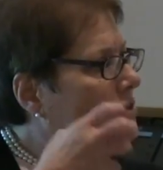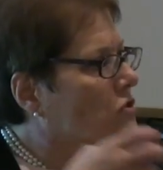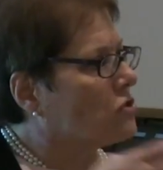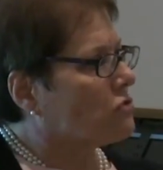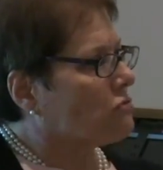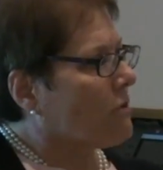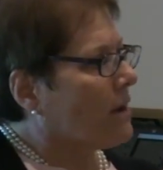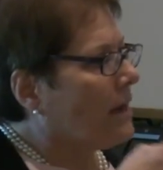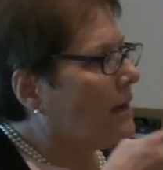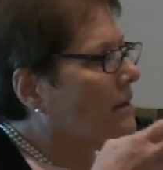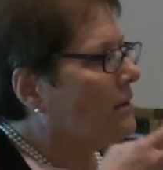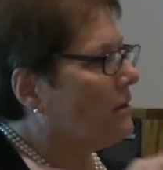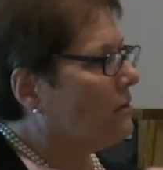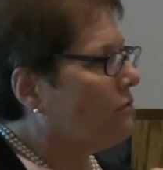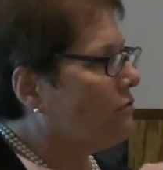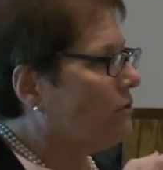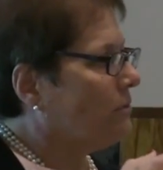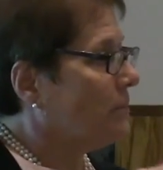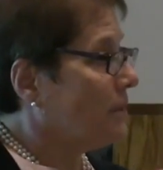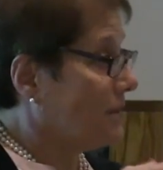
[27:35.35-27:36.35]

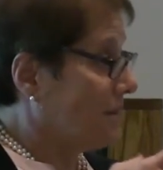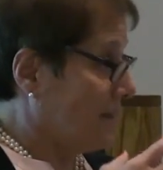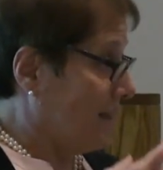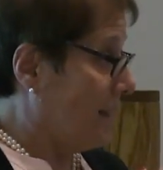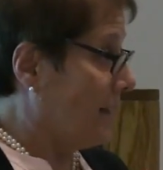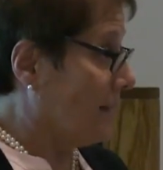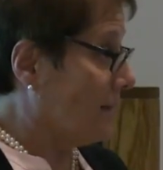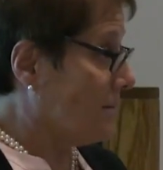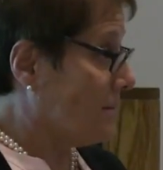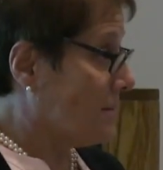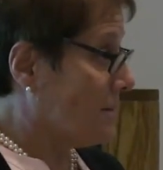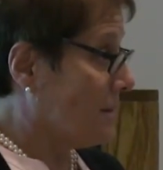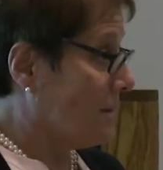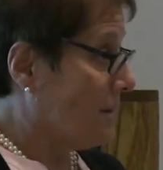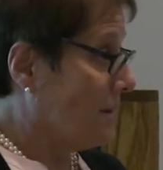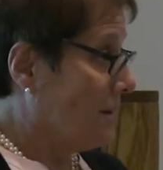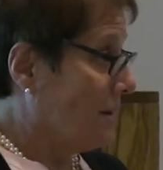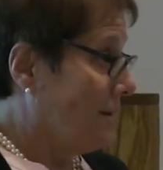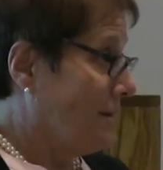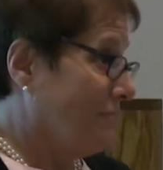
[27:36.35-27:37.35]
extracted from the text,
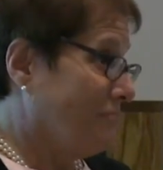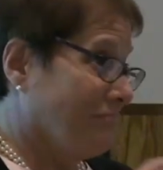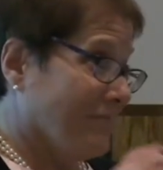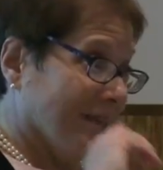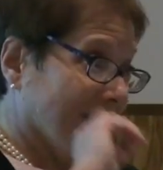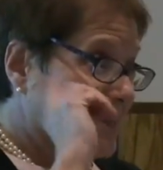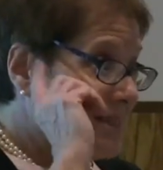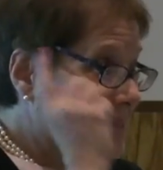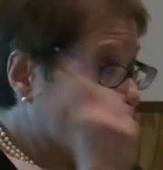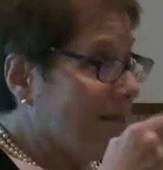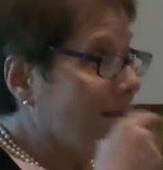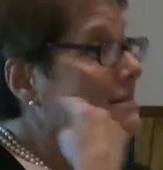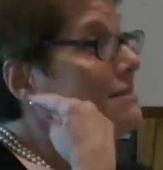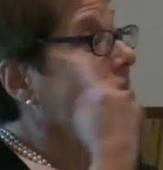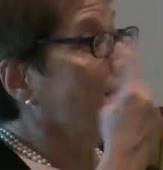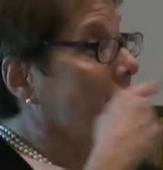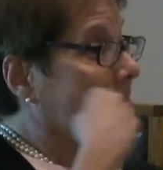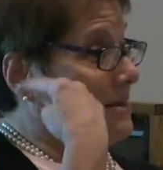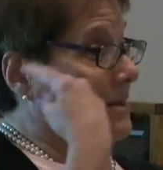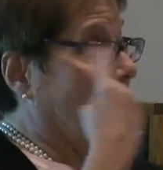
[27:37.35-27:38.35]

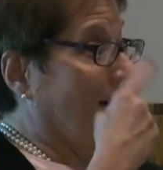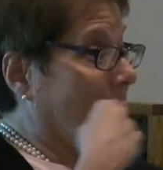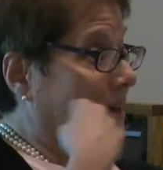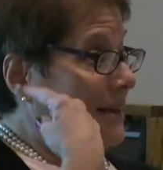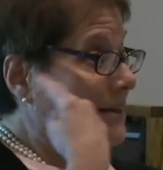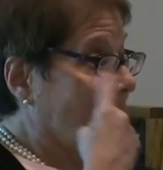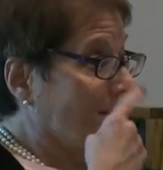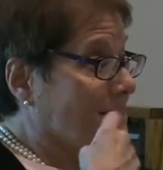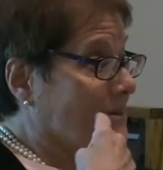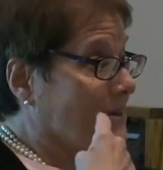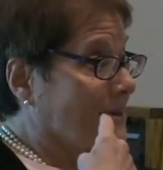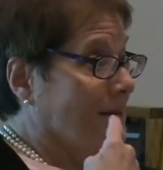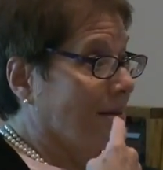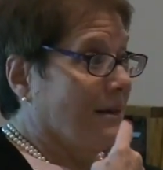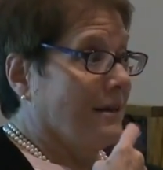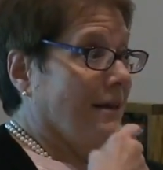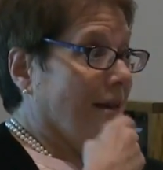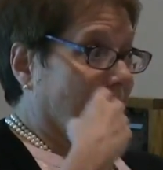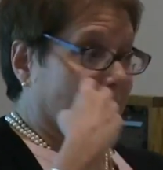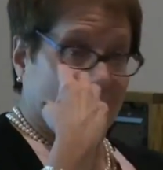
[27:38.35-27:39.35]
synthesized,
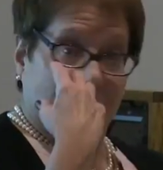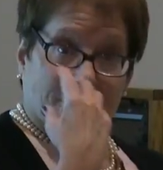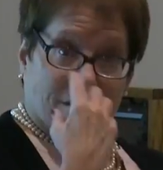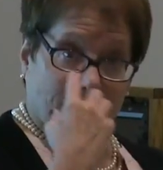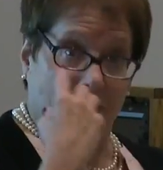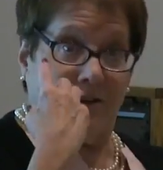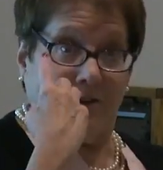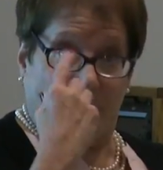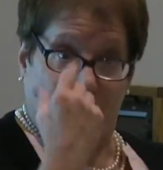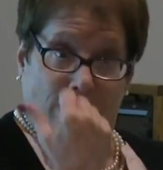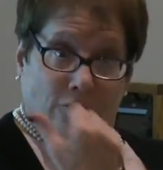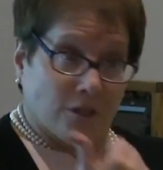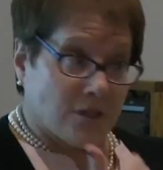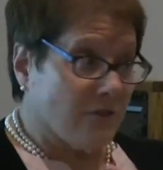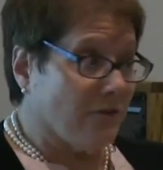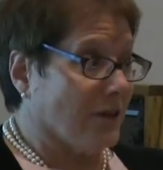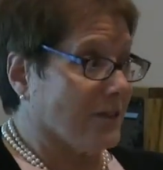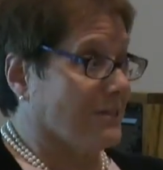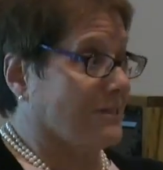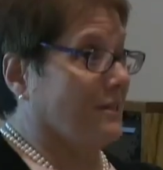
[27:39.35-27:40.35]
and, you know,
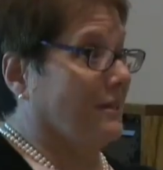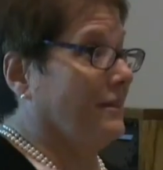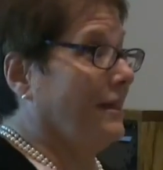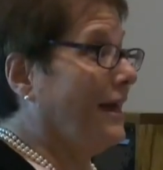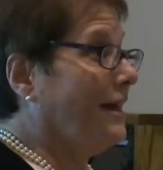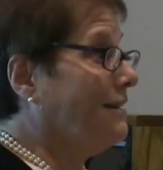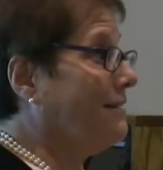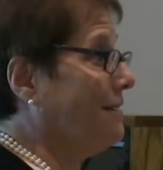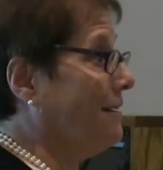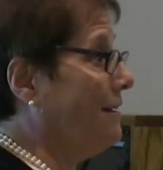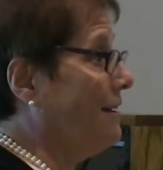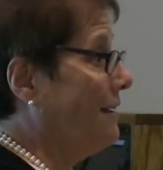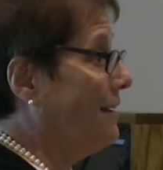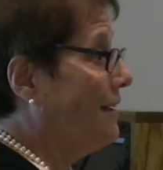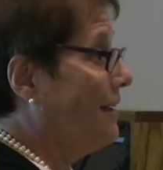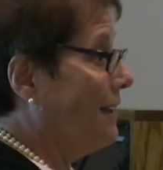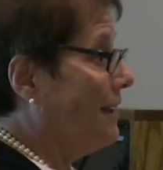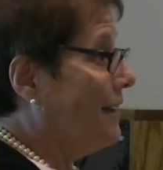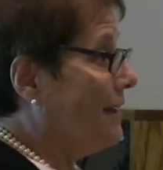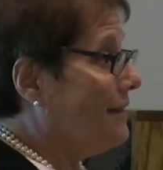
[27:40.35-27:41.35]
first of all, selected,
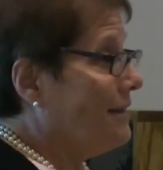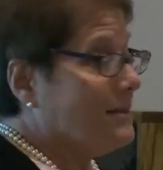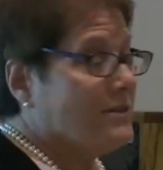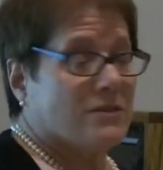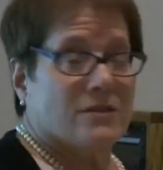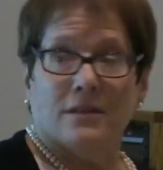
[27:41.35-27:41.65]
and then